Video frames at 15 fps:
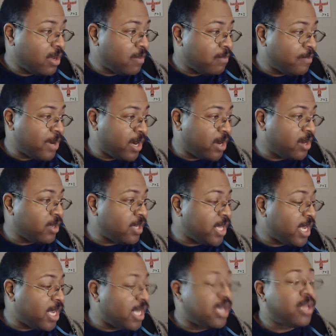
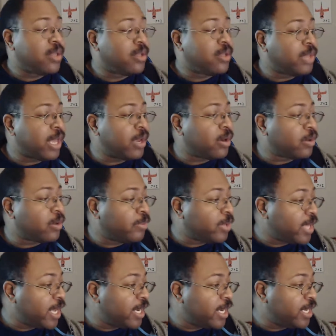apparently they are
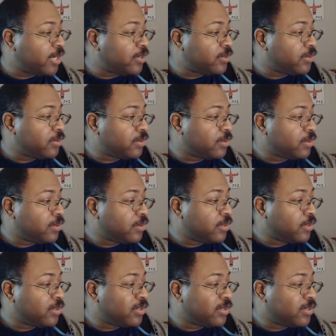planning
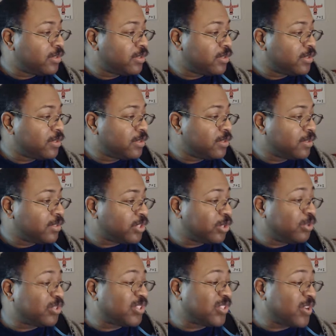
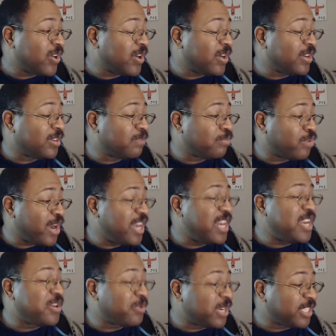to start
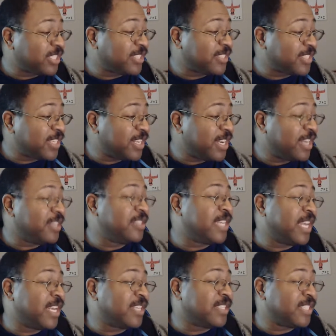Brady Christensen and
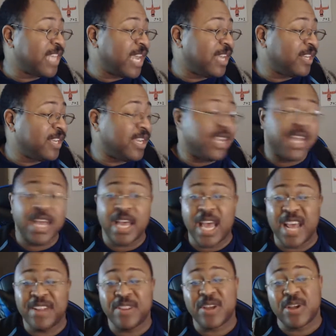Dennis Daly
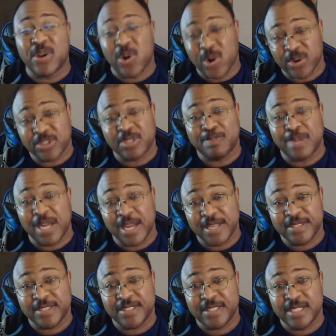at the guard
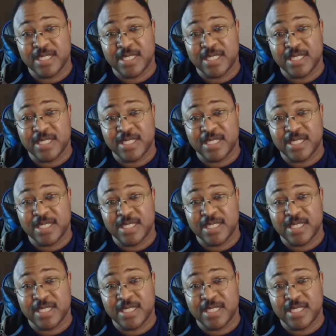spots.